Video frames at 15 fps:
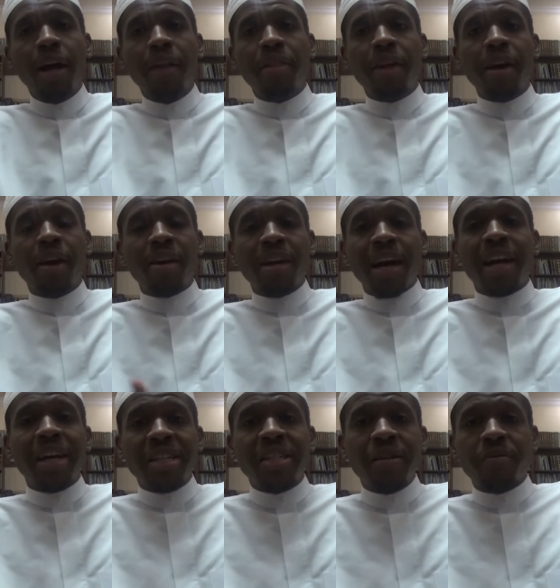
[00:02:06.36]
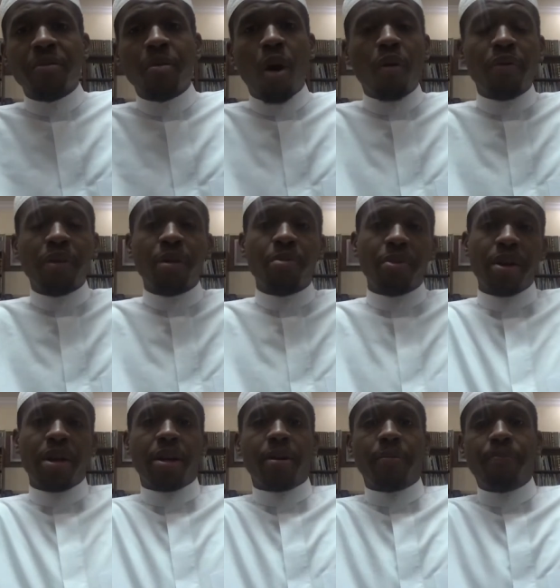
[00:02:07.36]
they are not exempt from offering the
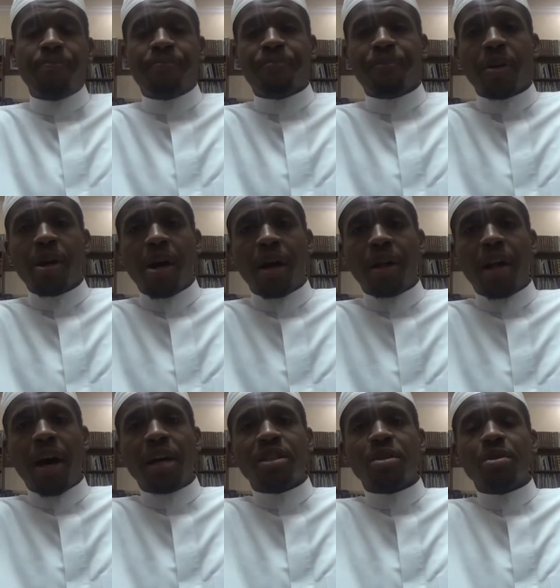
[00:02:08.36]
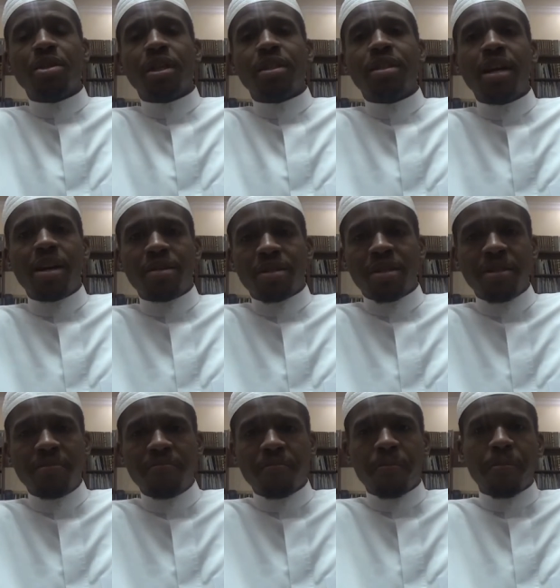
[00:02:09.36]
prayer. Allah Azza tells
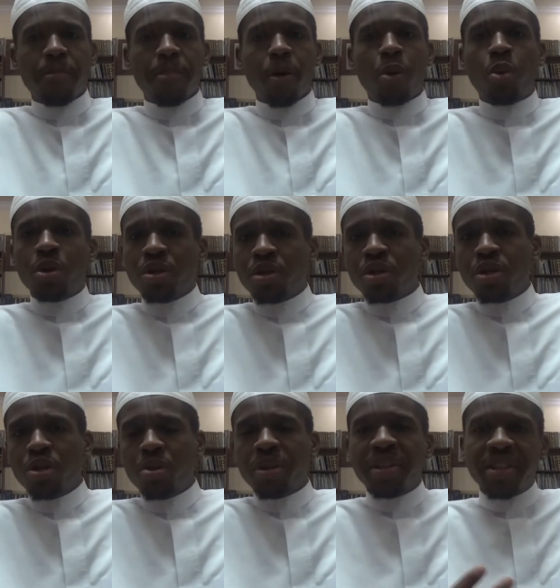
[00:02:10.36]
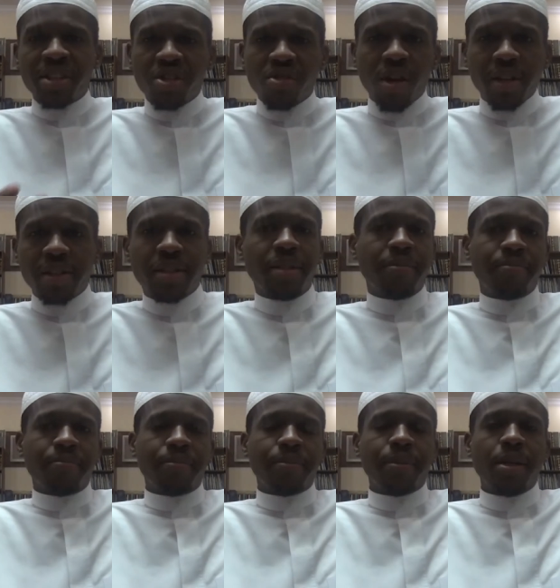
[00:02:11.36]
them what to do and He instructs them.
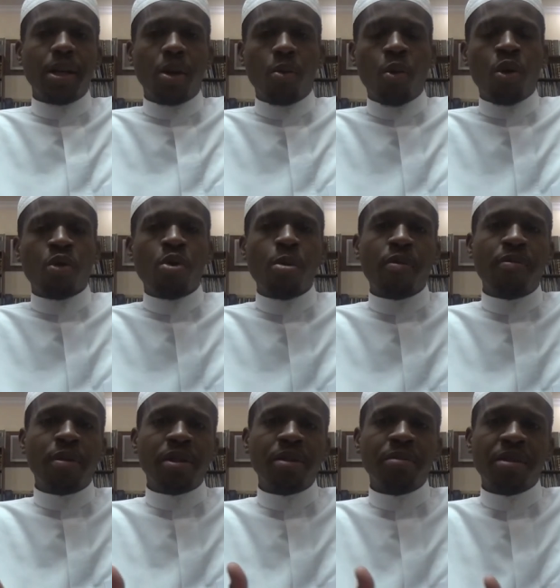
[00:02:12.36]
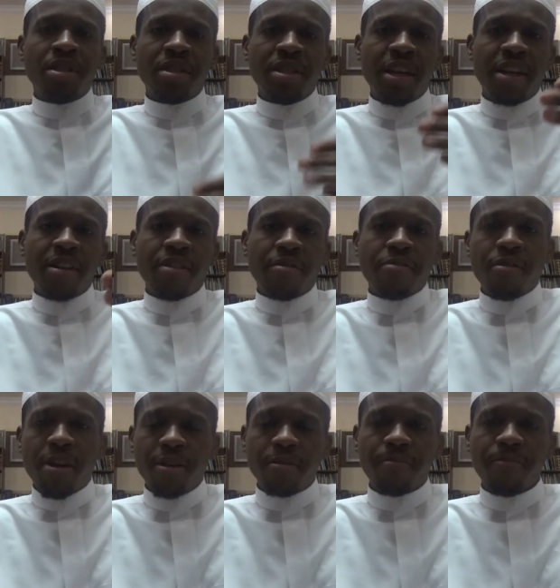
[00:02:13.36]
One group of Muslims should stand in the
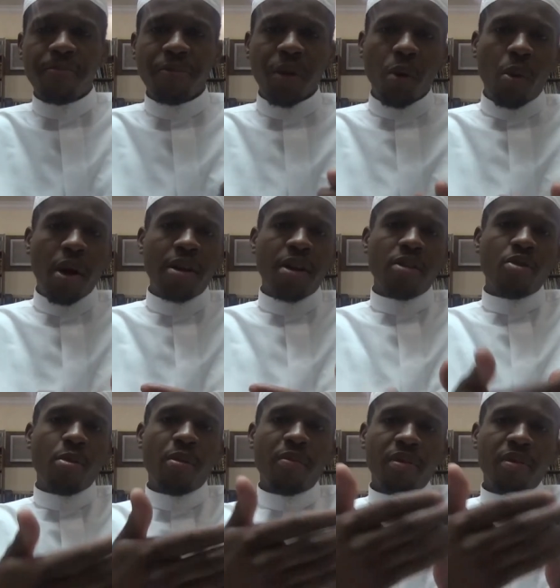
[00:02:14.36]
front, while another group of